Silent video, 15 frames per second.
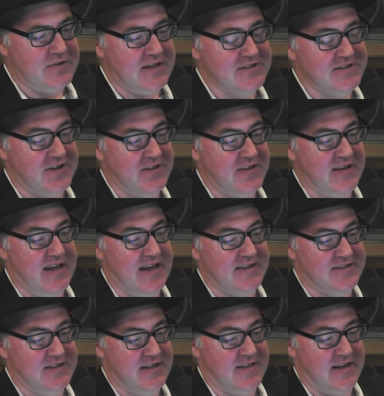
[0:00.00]
So the
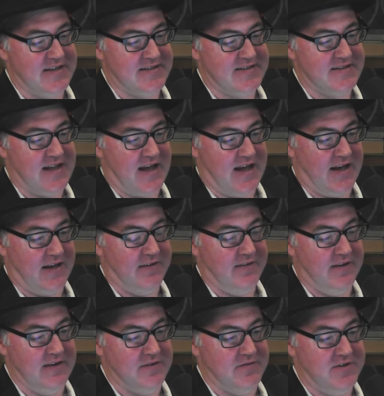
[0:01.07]
next year they start
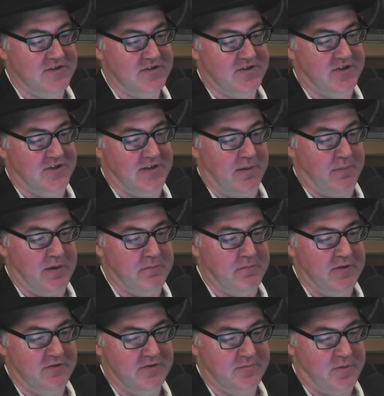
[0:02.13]
in Division 2. They beat
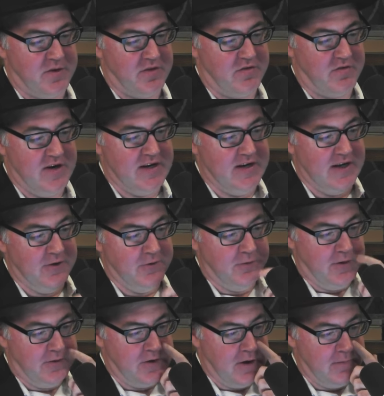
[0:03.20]
Middlesbrough 3-0
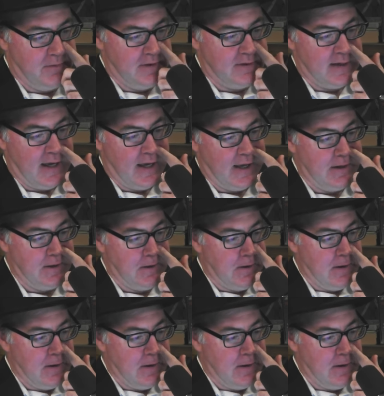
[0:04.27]
on the opening day.